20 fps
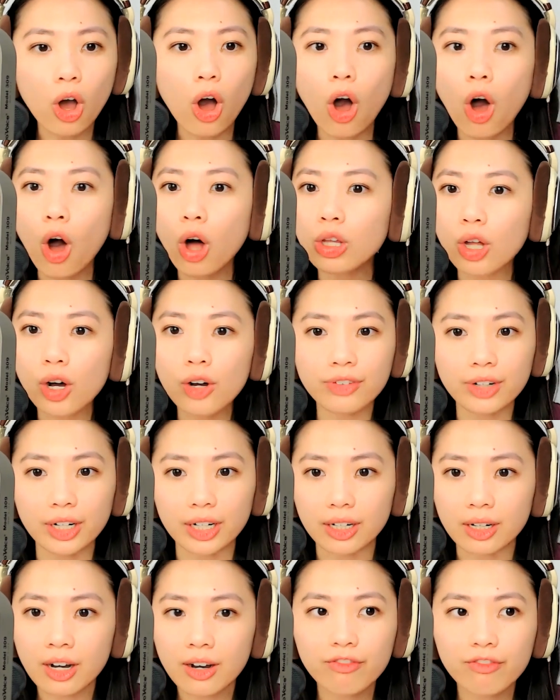all
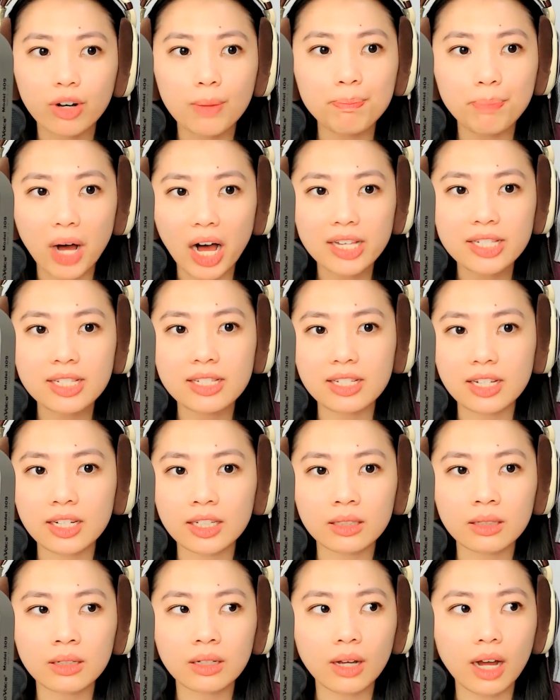over for
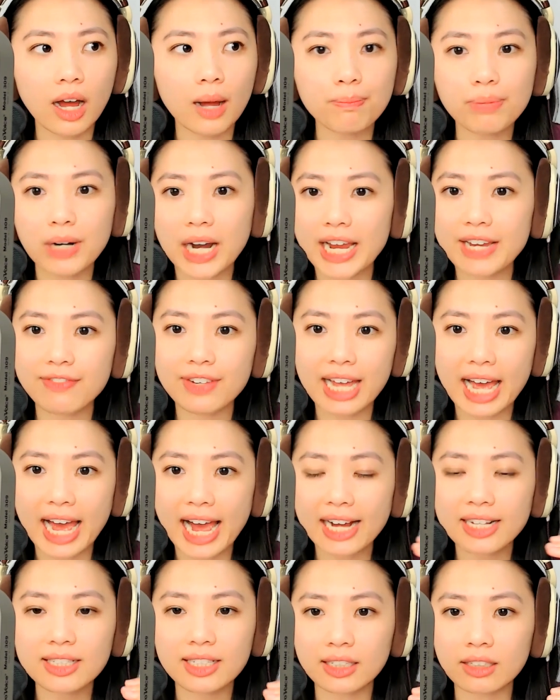Boston uh, private
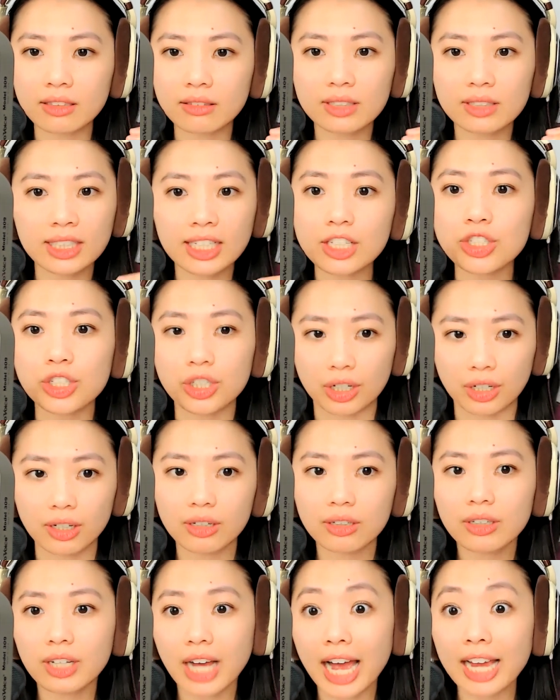acting teacher.
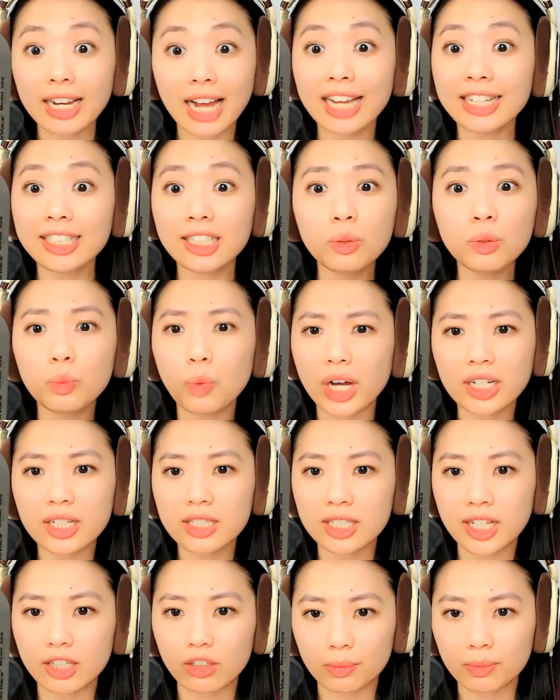I, I didn't want to
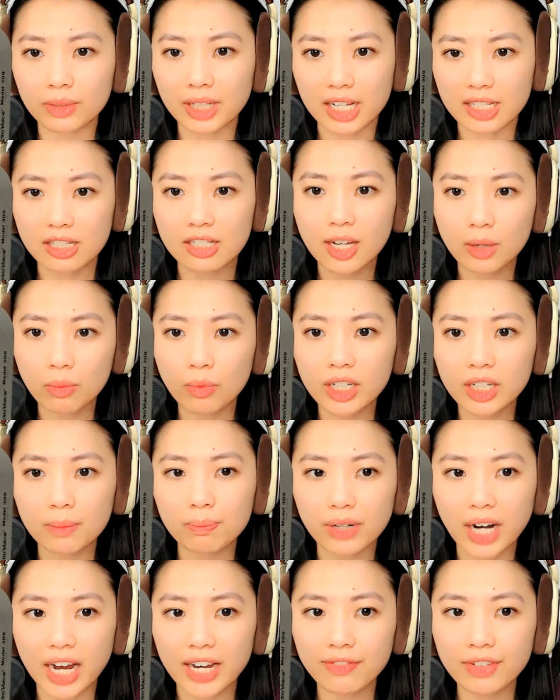take group classes. I wanted
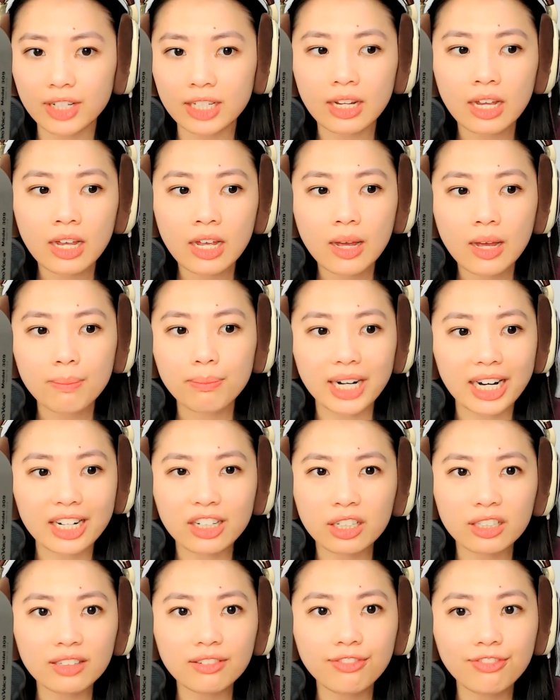private, but I
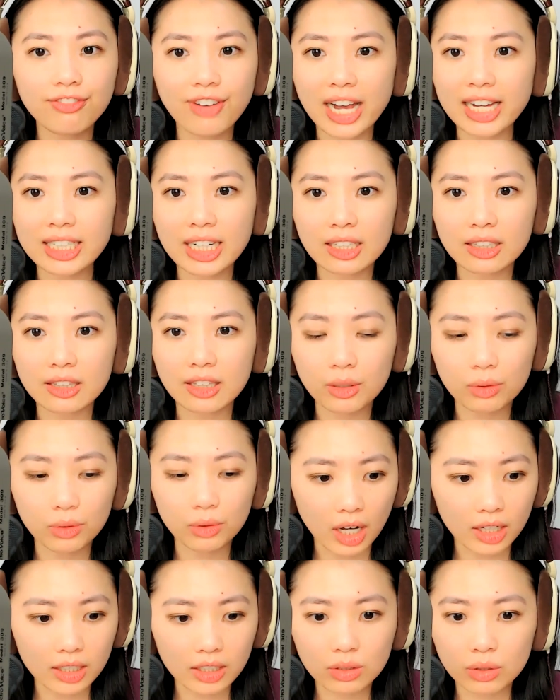yeah. couldn't find anything
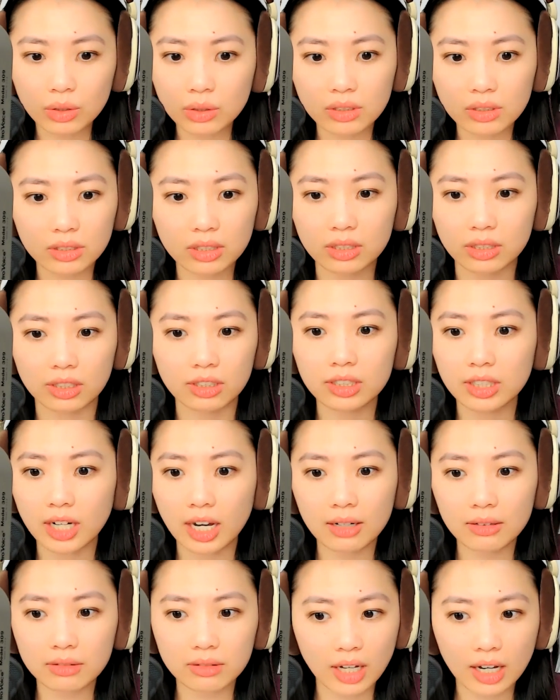on a Google search.
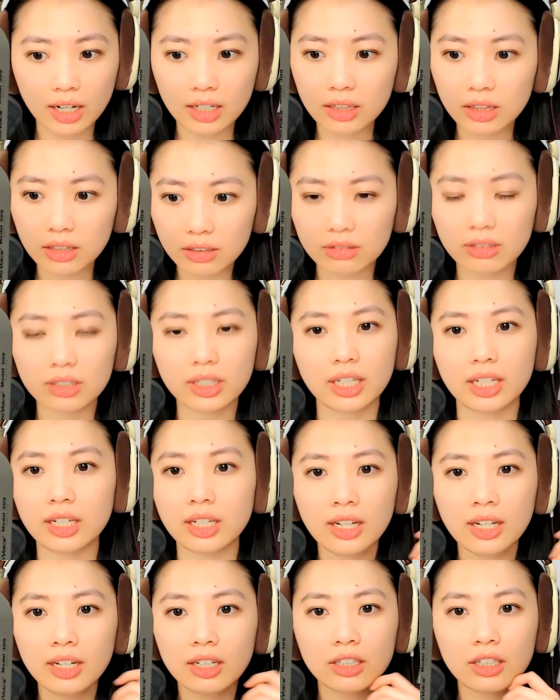I, I literally
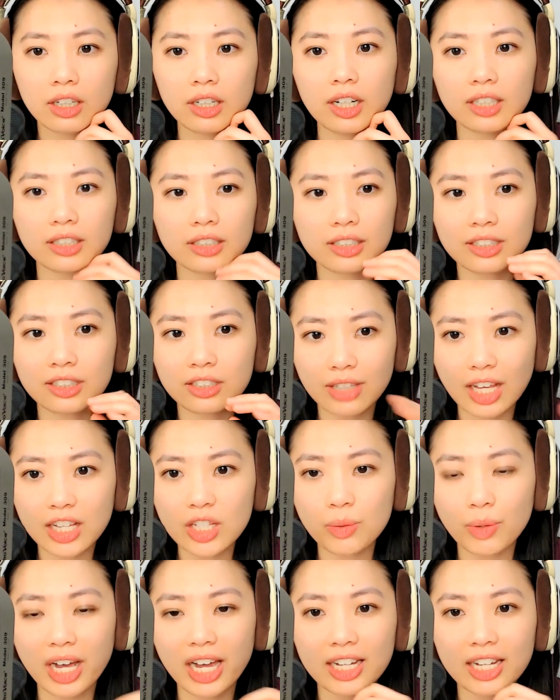couldn't. So
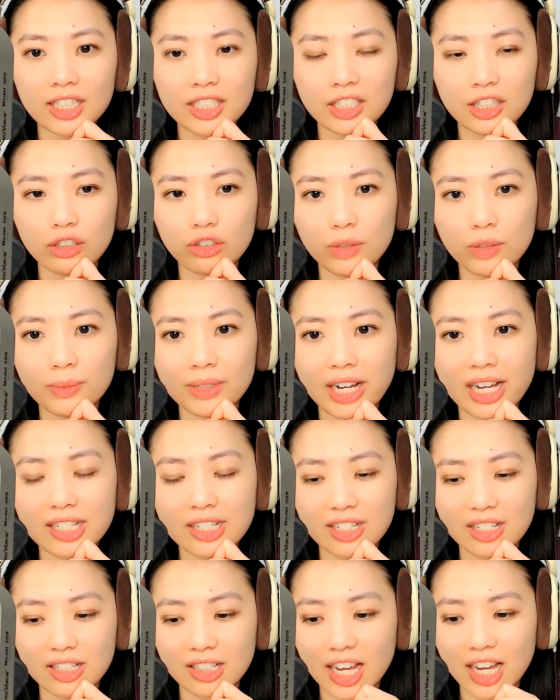that's why I did the group class
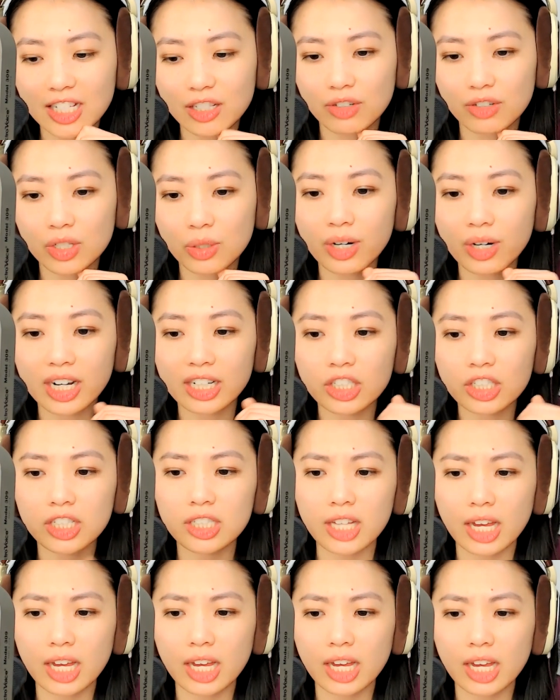as a last resort. And she's
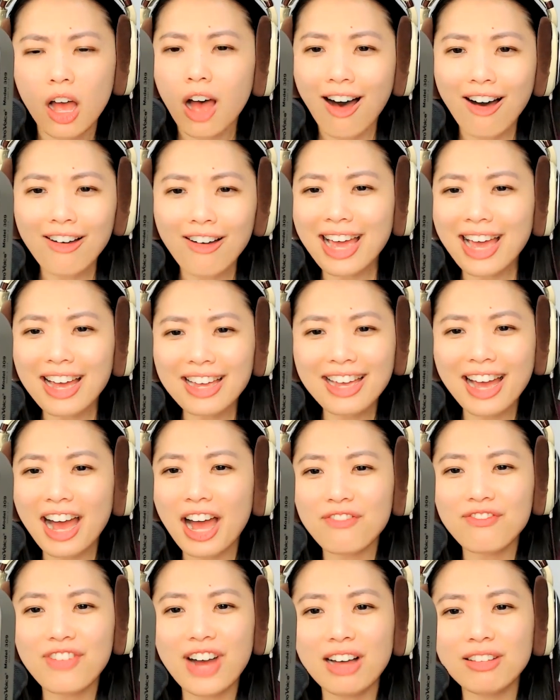like, oh, yeah,
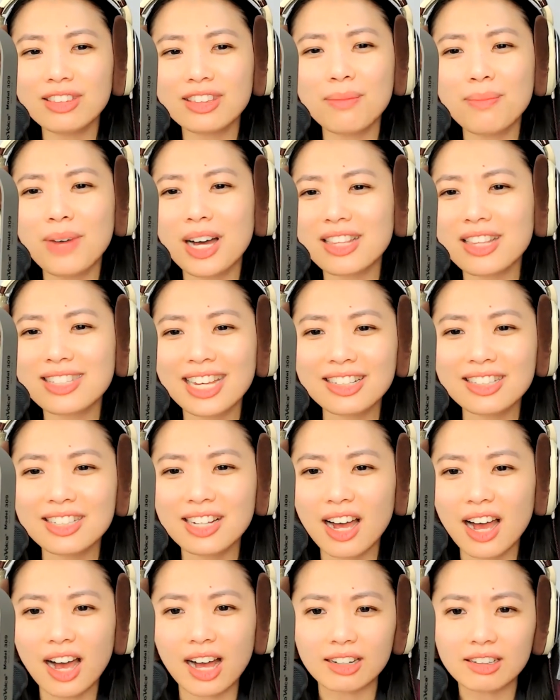yeah, I found them on
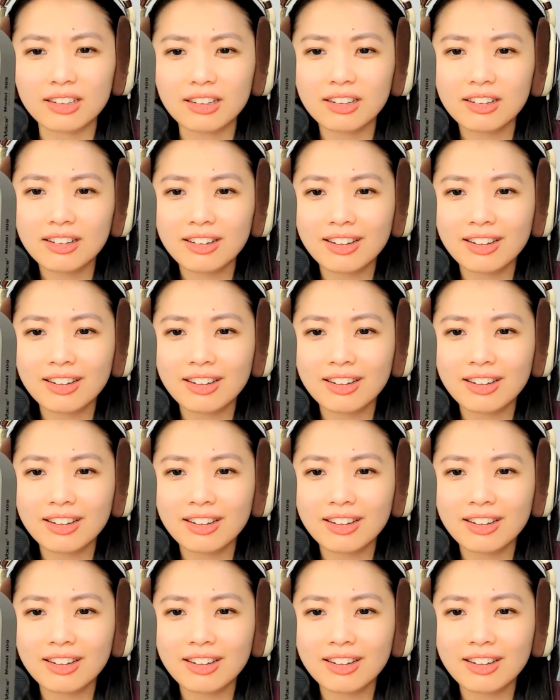TikTok